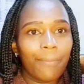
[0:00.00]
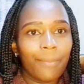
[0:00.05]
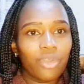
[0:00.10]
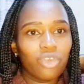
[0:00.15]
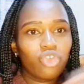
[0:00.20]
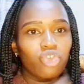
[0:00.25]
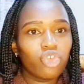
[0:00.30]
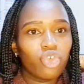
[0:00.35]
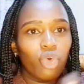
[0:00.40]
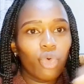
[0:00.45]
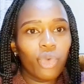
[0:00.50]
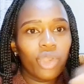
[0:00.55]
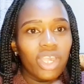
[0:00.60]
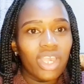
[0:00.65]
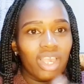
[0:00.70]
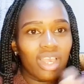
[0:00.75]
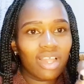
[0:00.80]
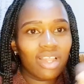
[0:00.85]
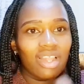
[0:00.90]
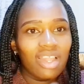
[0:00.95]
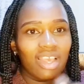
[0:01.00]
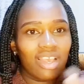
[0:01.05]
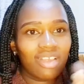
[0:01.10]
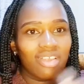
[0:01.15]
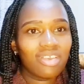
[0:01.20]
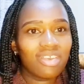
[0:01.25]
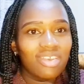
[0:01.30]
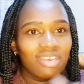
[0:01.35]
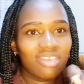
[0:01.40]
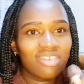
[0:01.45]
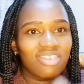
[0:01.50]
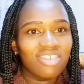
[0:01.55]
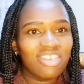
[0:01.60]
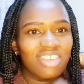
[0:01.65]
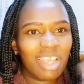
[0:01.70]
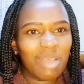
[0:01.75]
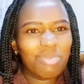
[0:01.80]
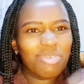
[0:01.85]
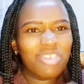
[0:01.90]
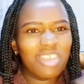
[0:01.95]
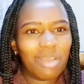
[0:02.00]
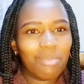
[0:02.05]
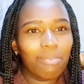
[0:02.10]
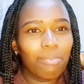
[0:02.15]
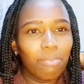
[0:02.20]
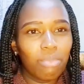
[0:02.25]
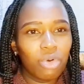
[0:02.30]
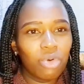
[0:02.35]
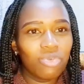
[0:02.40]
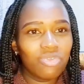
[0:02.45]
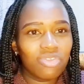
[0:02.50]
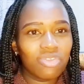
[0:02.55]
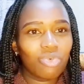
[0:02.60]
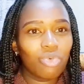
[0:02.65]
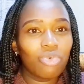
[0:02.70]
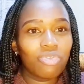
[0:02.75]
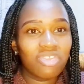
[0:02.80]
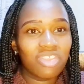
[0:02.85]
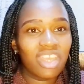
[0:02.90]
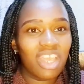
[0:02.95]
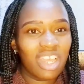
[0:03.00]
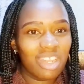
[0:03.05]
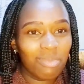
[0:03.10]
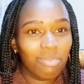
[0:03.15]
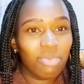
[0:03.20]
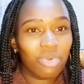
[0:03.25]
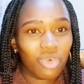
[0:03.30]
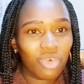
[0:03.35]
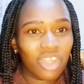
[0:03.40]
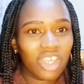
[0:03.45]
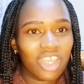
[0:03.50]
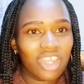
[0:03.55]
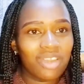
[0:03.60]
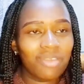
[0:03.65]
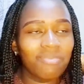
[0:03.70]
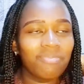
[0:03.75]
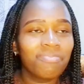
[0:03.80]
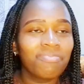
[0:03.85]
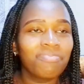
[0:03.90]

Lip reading: showing. Sharp bones, because they had broken.